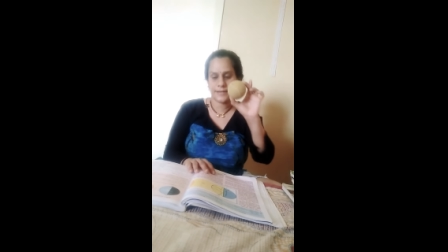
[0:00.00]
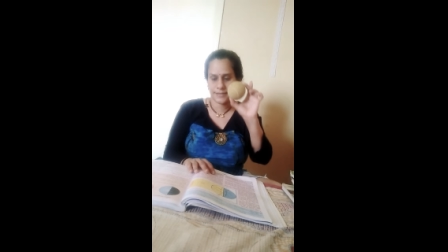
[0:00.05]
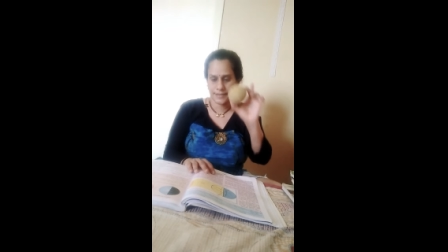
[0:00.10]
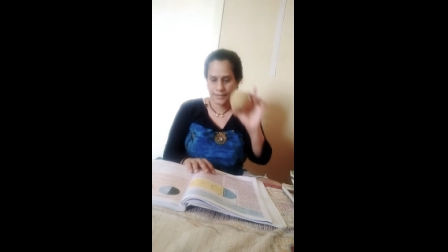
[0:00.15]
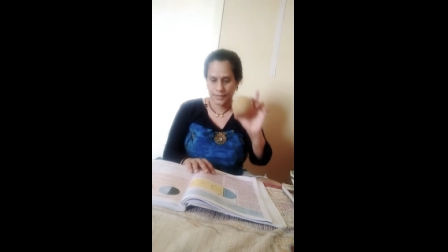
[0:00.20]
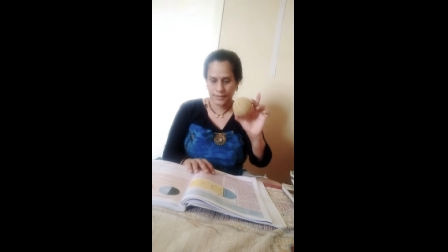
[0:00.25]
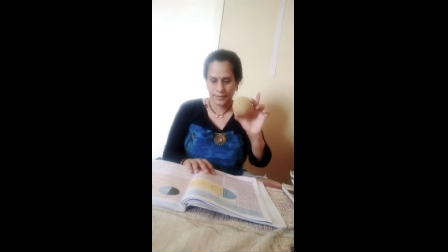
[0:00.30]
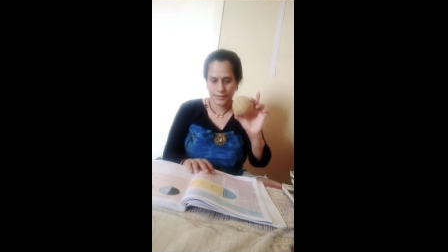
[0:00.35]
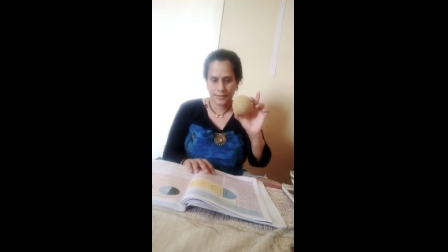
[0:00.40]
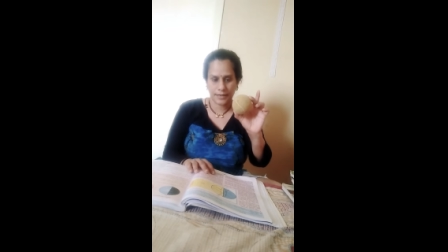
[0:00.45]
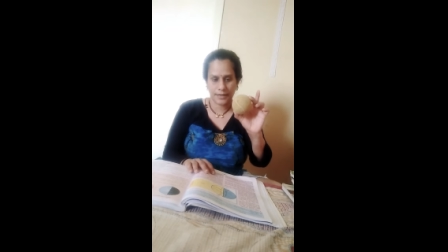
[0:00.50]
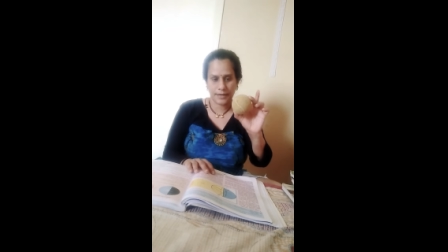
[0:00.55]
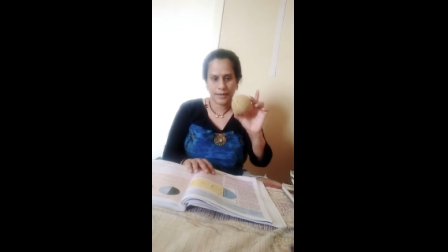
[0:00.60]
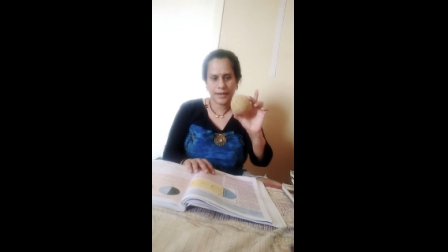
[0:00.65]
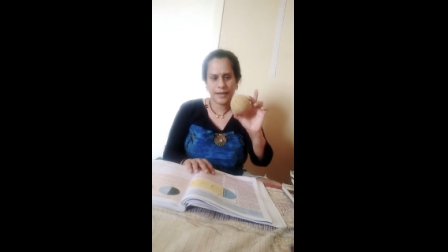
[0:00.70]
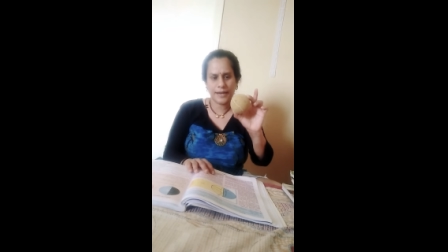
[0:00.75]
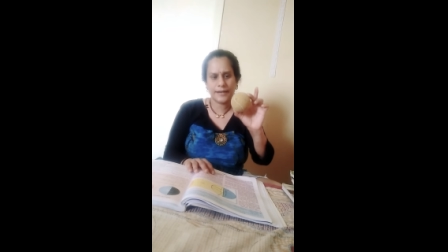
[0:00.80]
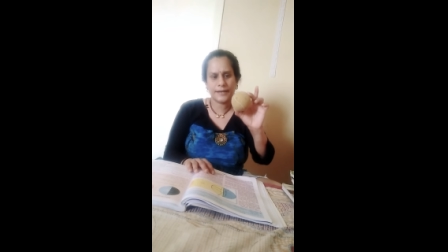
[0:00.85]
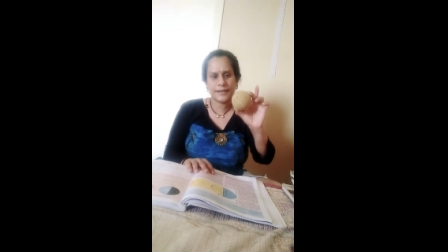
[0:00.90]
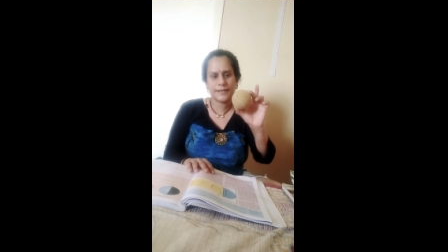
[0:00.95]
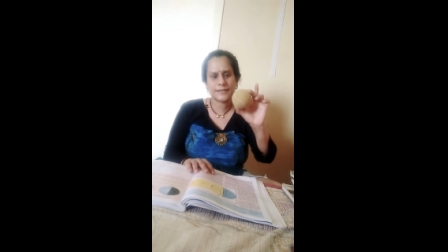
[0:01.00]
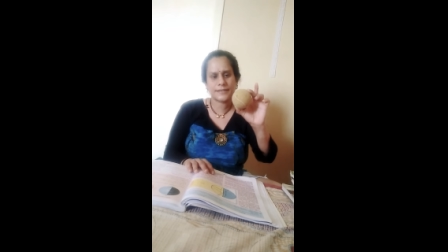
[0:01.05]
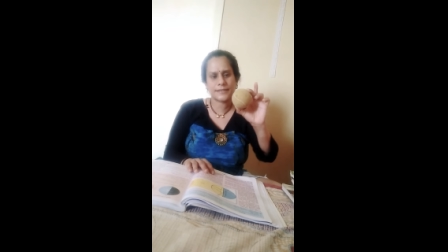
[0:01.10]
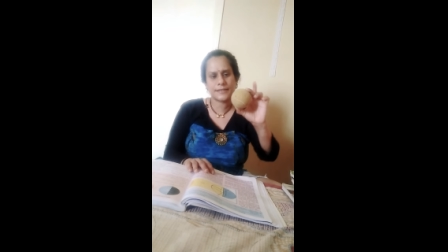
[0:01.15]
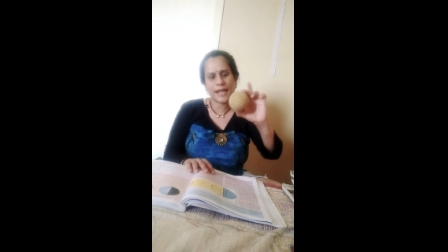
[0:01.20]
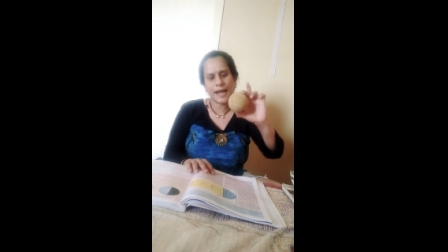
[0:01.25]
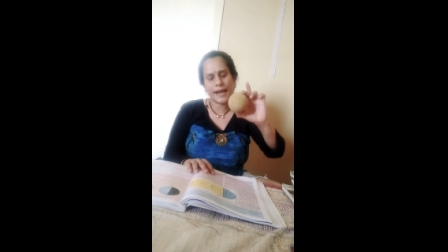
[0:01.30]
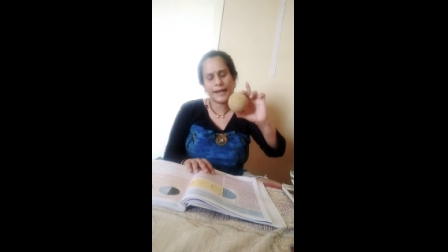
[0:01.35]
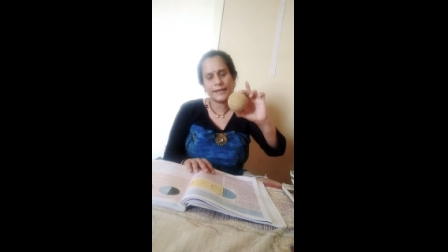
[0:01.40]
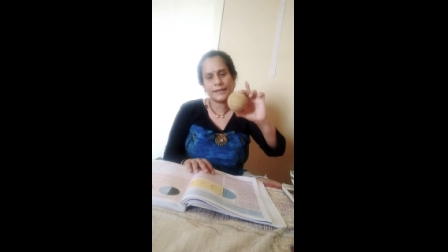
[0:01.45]
circle. It is
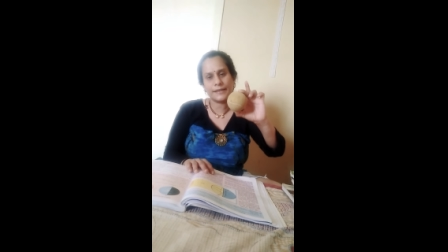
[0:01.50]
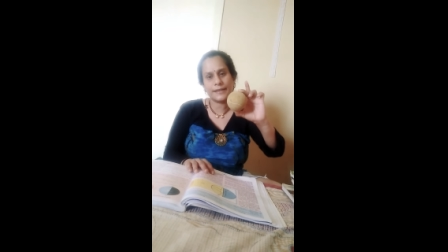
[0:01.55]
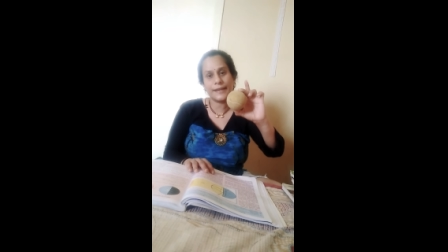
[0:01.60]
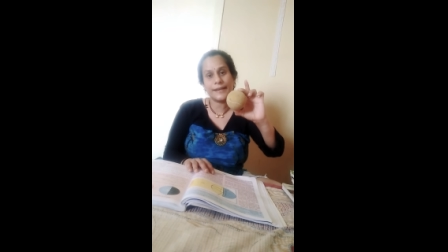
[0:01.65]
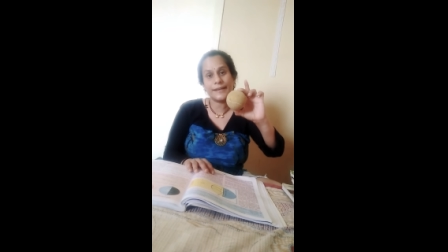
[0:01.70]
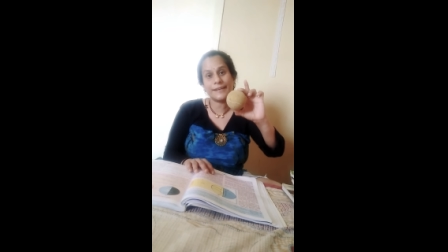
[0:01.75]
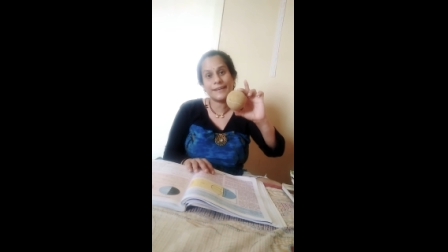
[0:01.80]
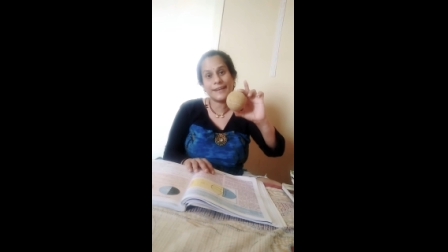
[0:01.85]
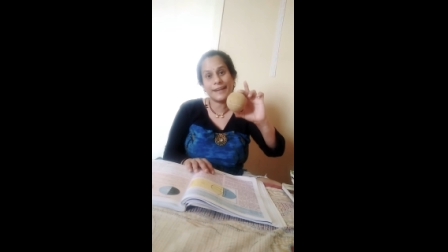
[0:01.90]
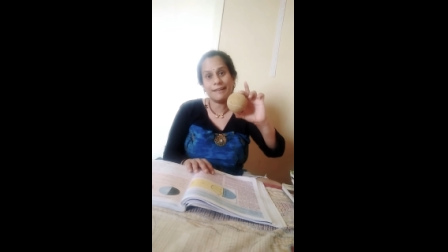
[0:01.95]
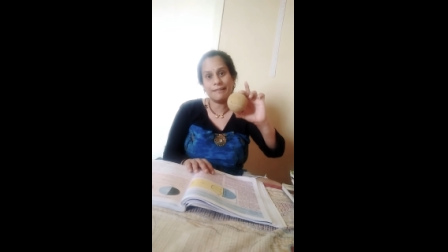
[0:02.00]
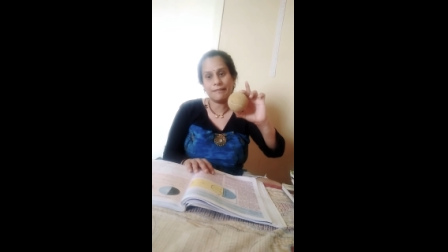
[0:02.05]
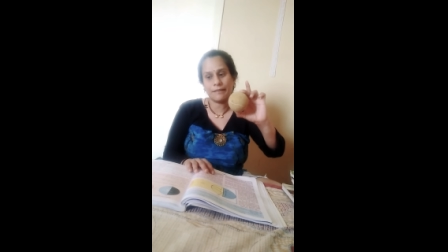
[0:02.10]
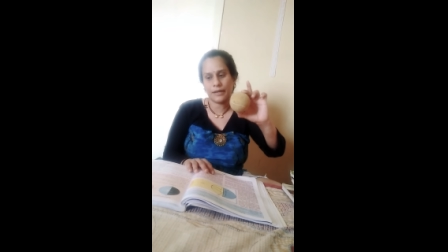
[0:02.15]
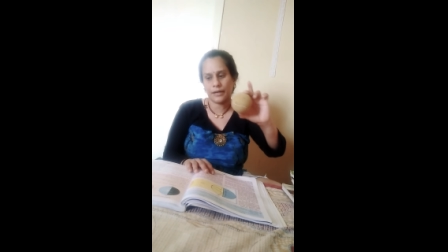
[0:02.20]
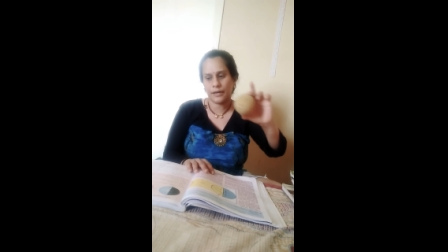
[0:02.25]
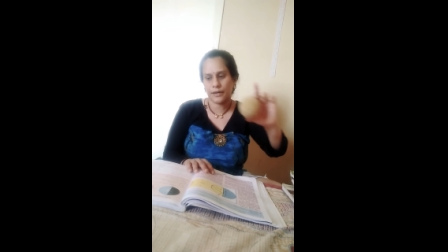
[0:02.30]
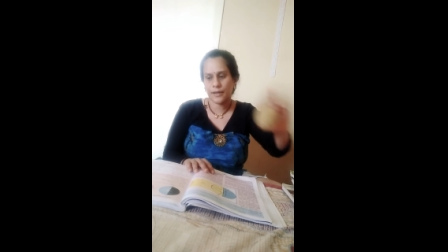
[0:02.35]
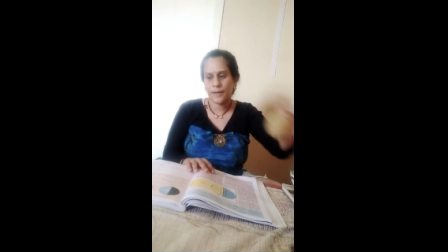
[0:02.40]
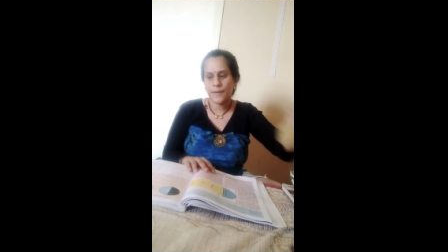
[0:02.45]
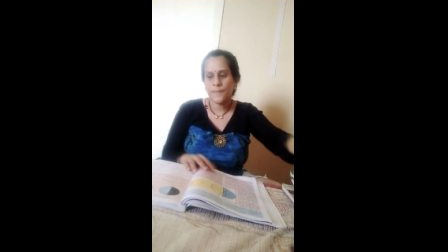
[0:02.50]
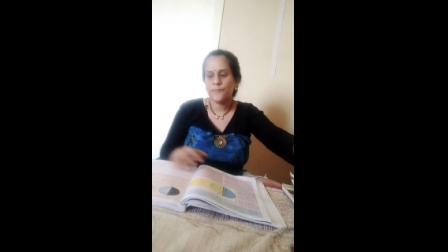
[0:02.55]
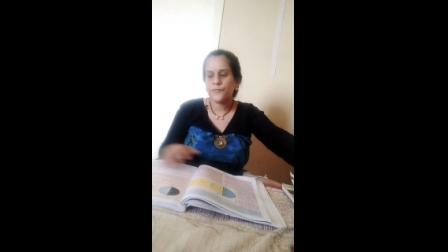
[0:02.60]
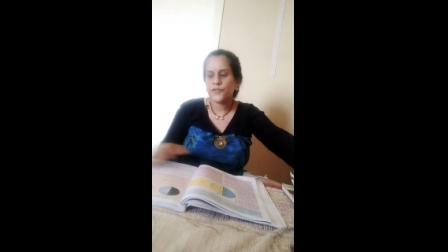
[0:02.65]
slightly tilted.